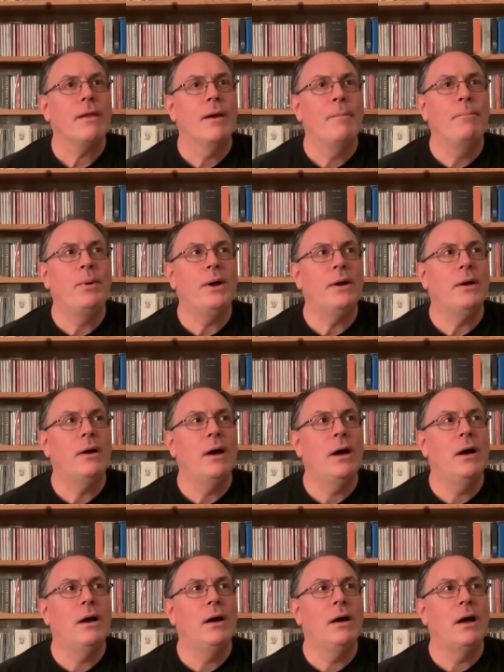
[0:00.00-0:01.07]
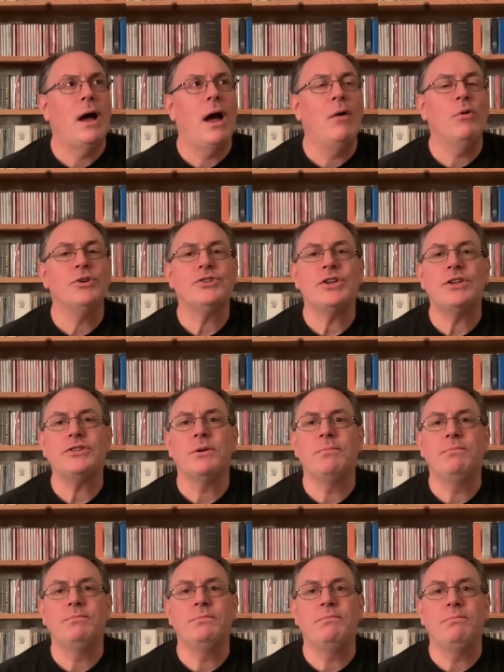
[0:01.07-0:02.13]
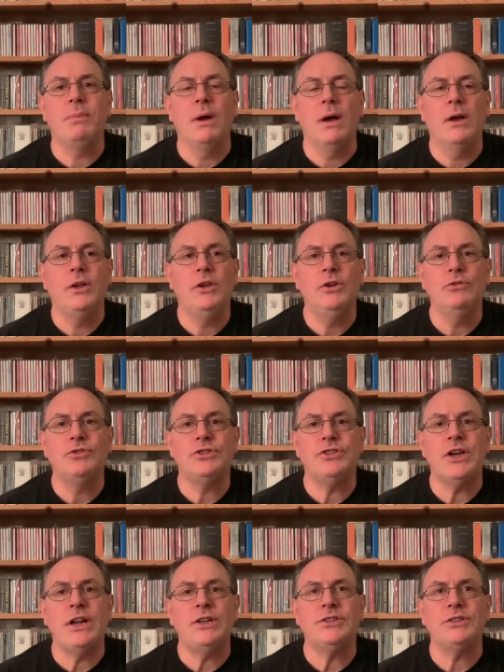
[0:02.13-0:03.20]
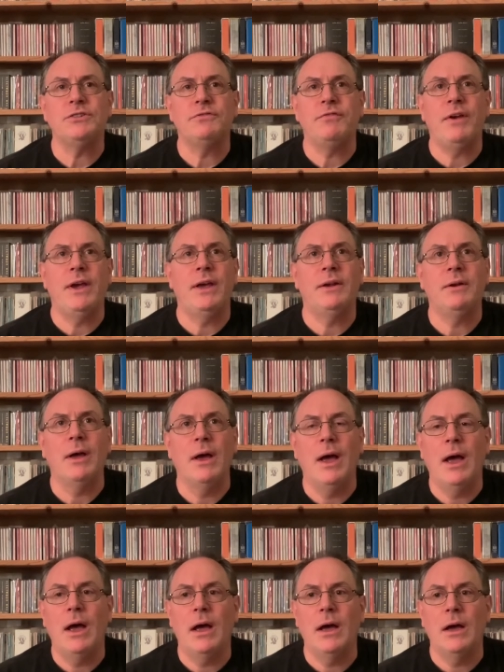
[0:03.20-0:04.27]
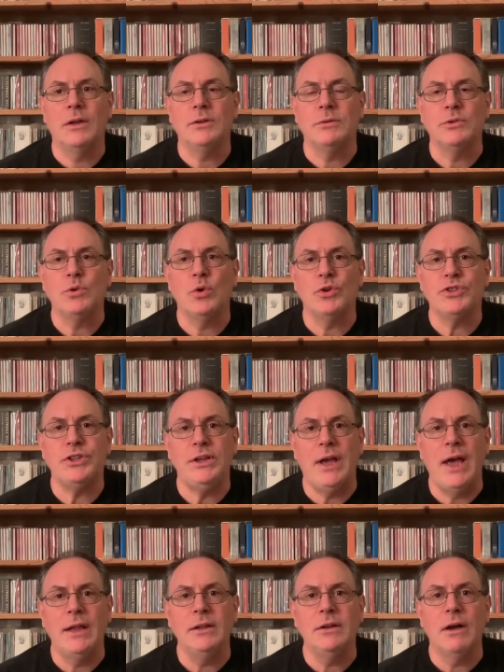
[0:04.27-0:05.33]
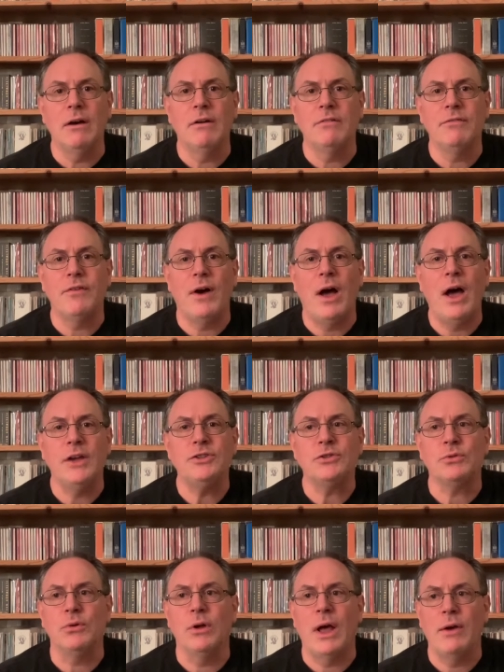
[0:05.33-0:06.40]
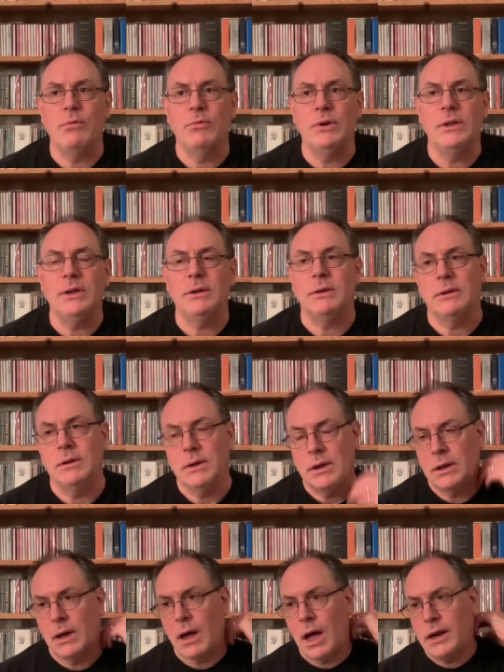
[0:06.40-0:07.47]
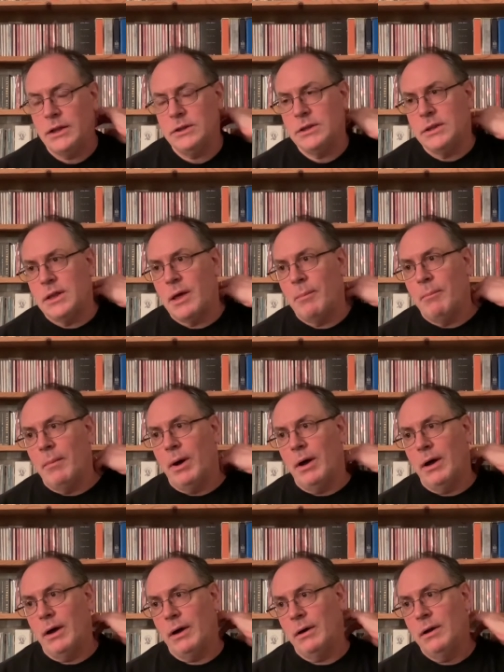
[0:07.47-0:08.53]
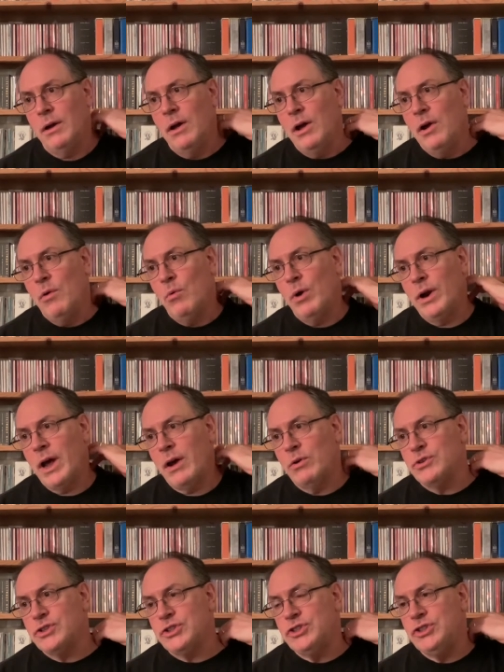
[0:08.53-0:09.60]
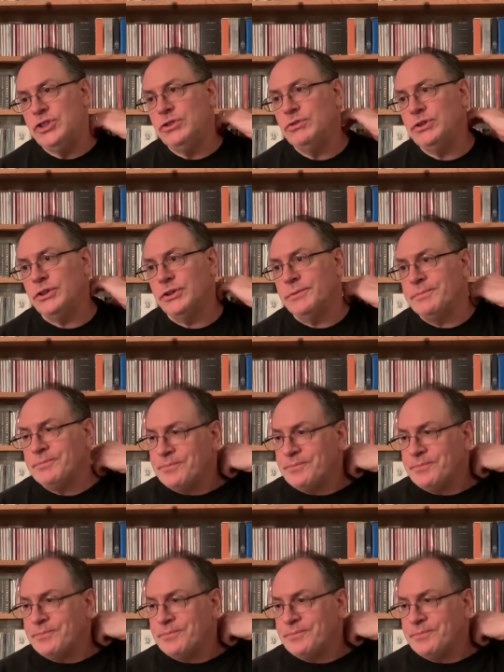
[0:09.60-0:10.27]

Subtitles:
But I was such a huge Genesis fan towards the end of high school. I really got into them when I was a junior.